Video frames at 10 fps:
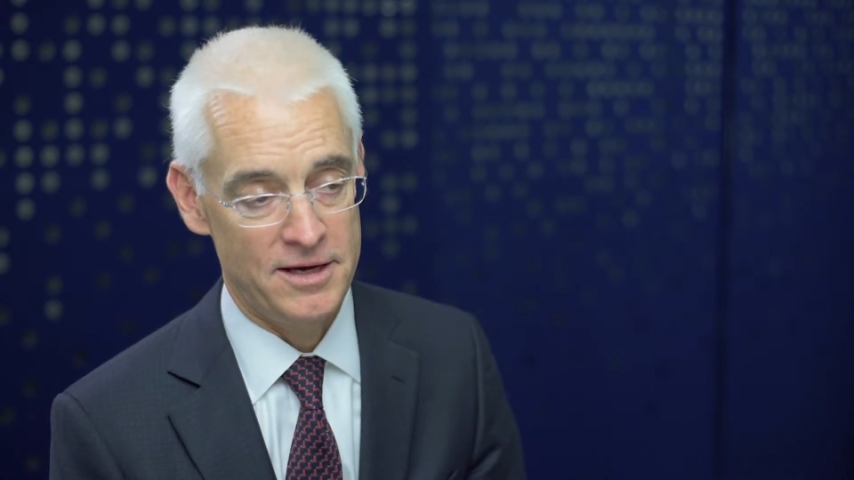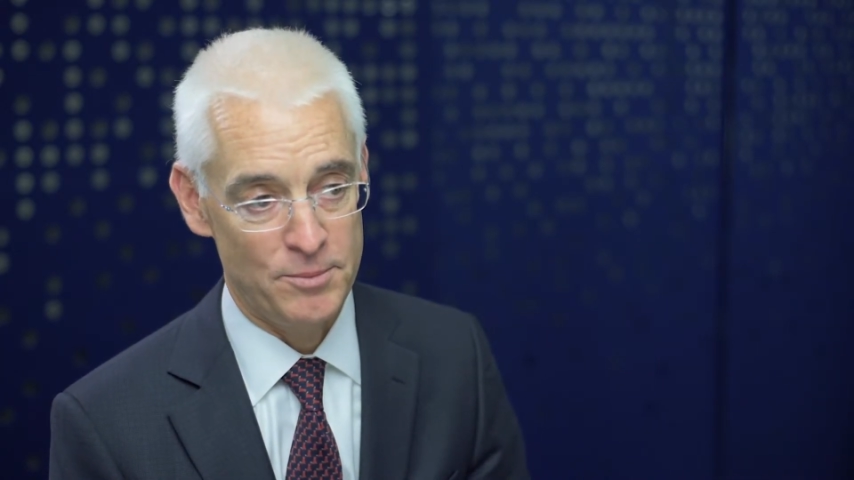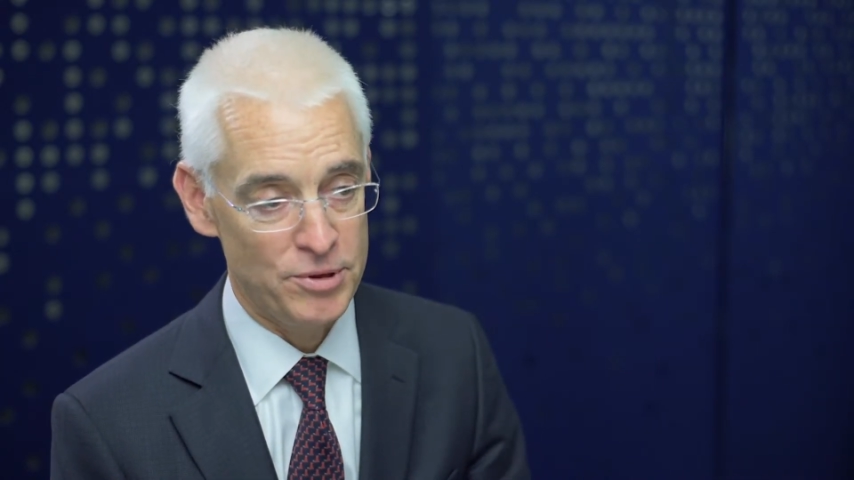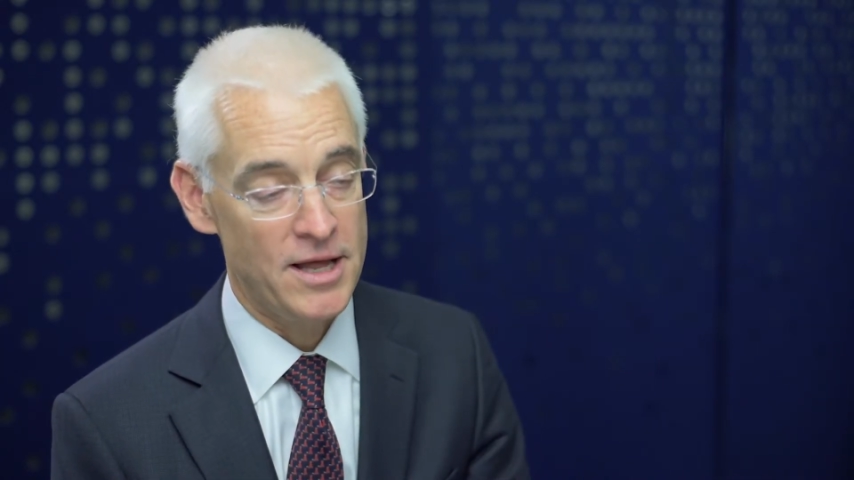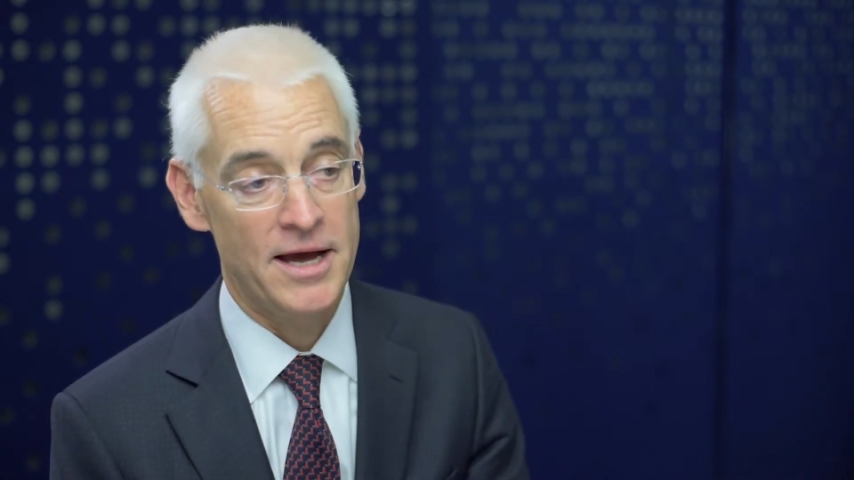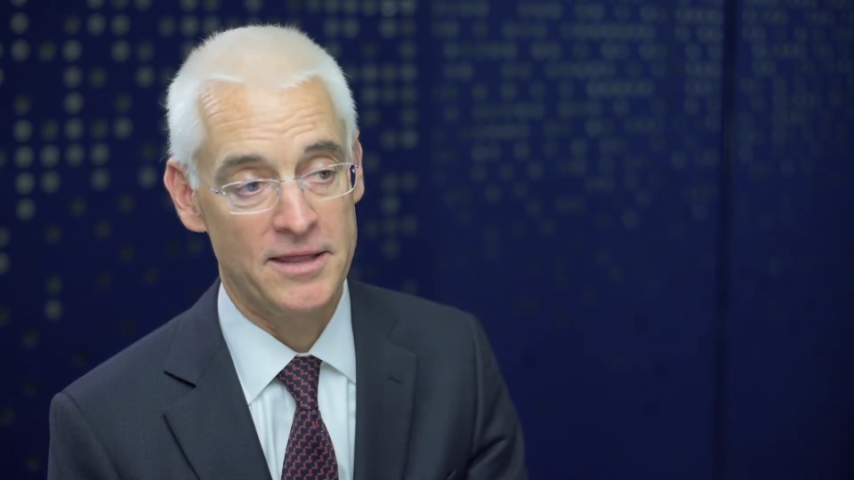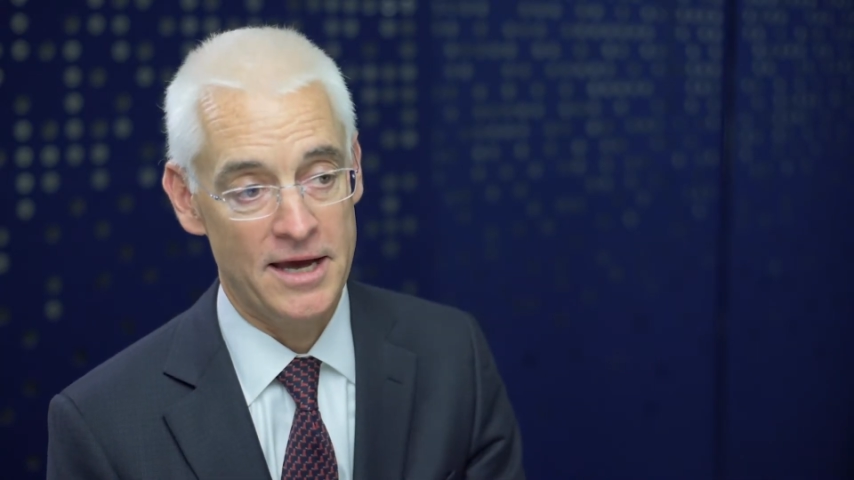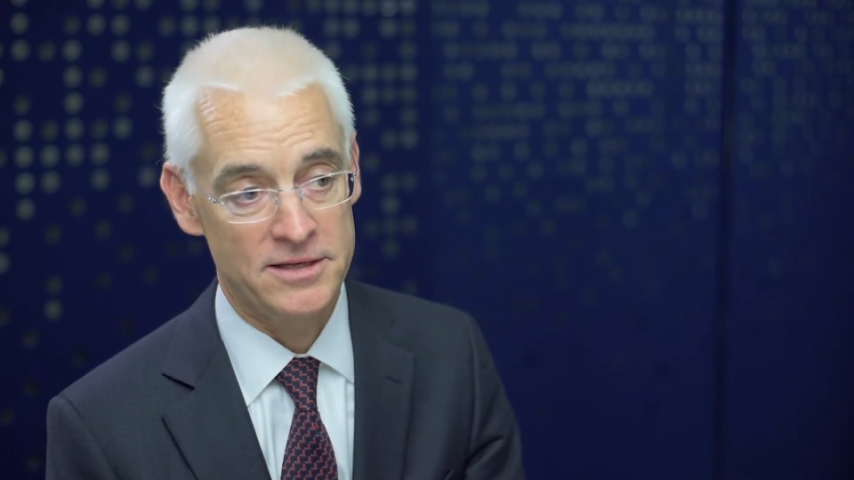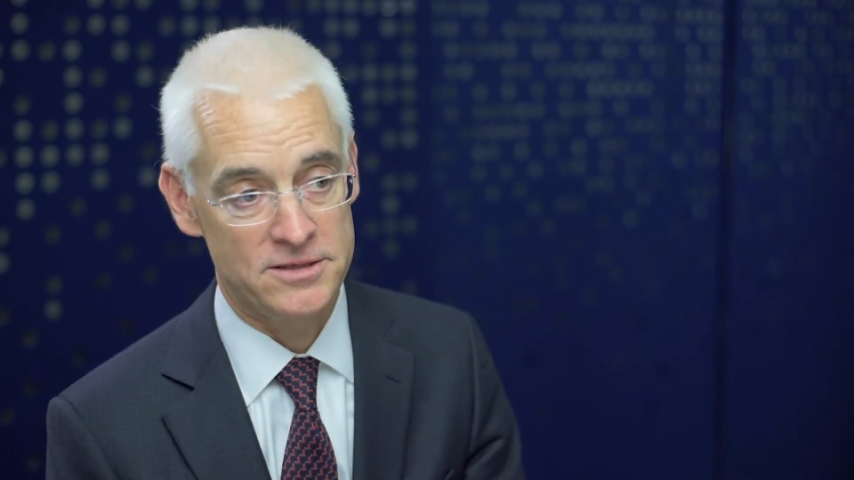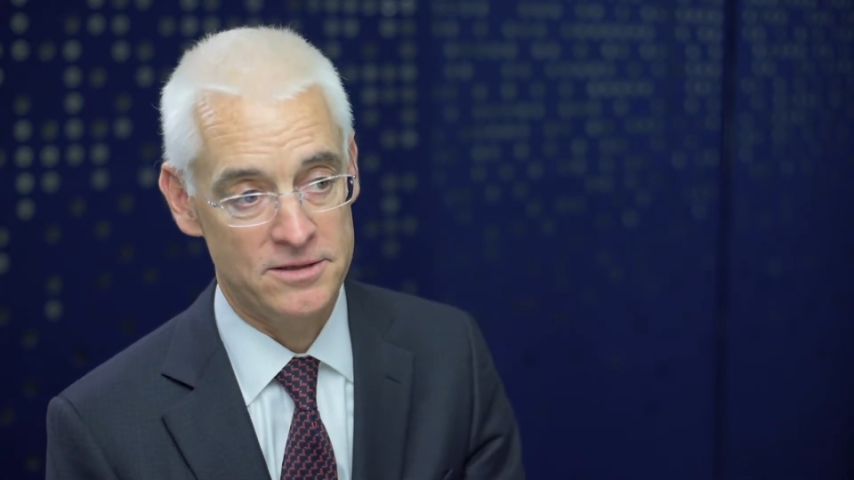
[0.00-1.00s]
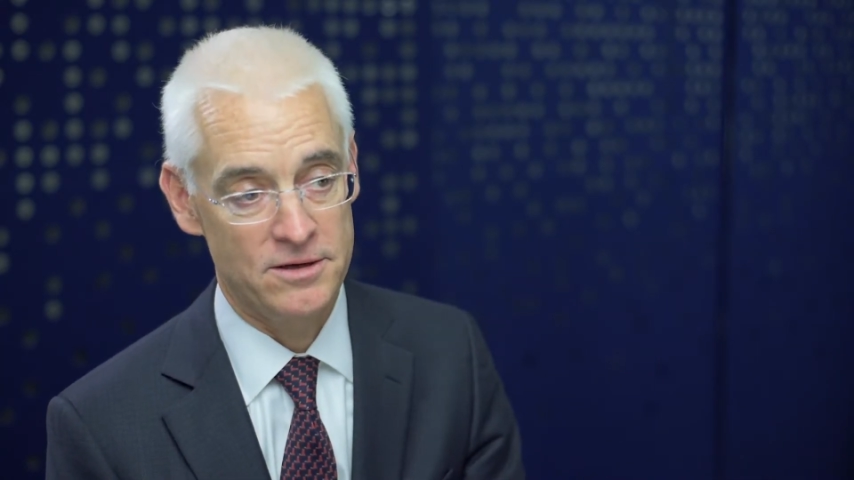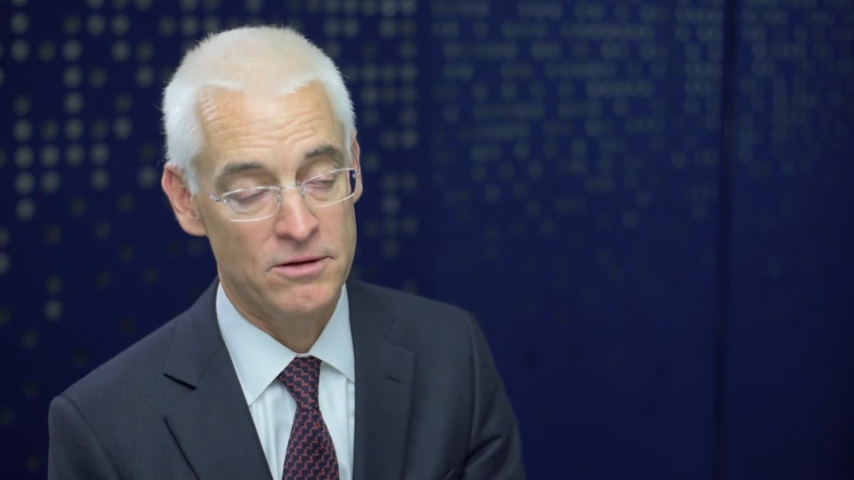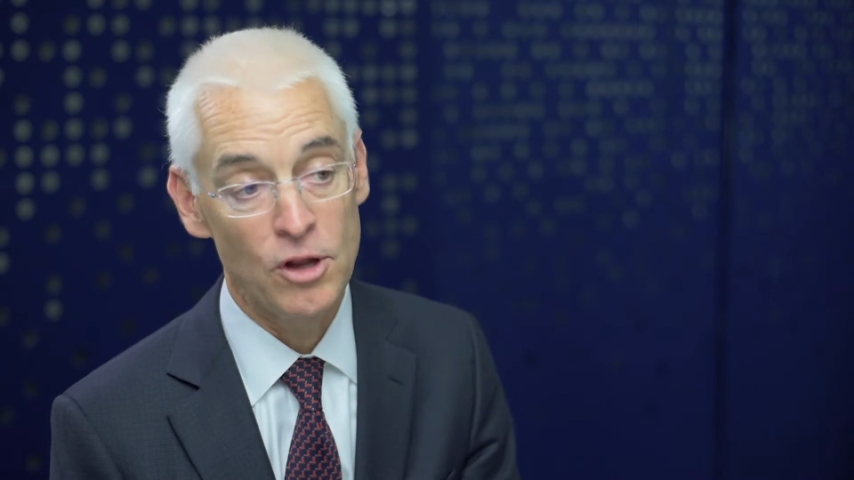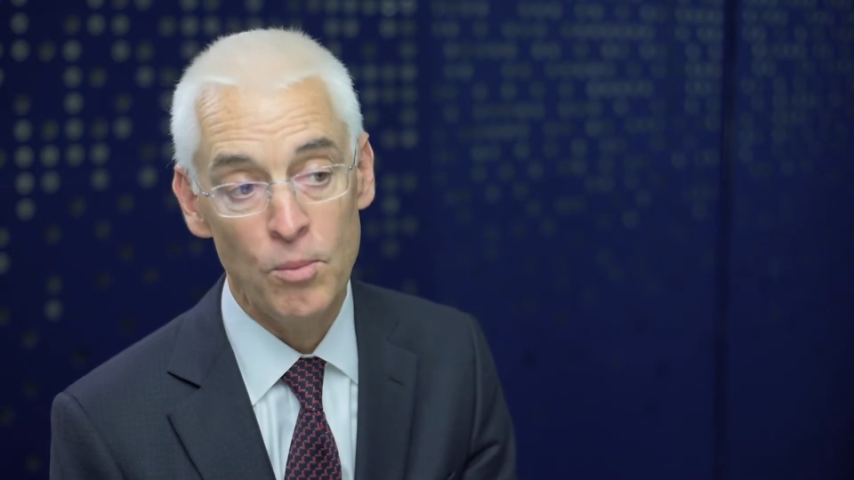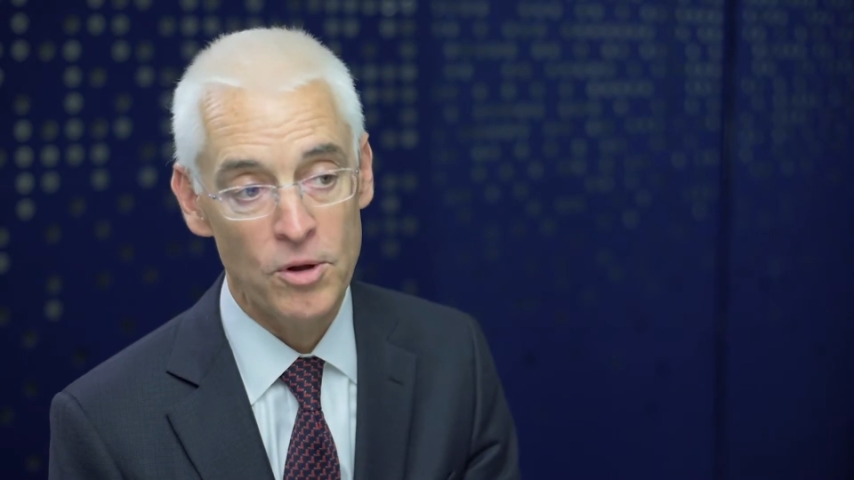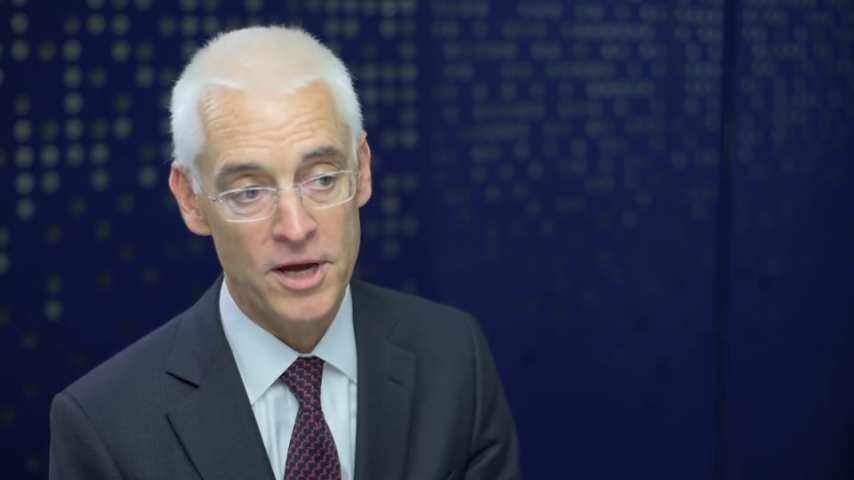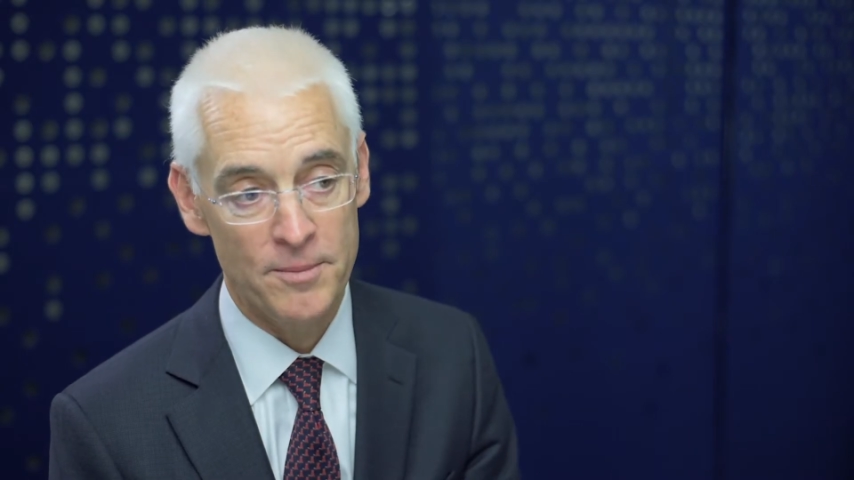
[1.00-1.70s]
and applying that to the global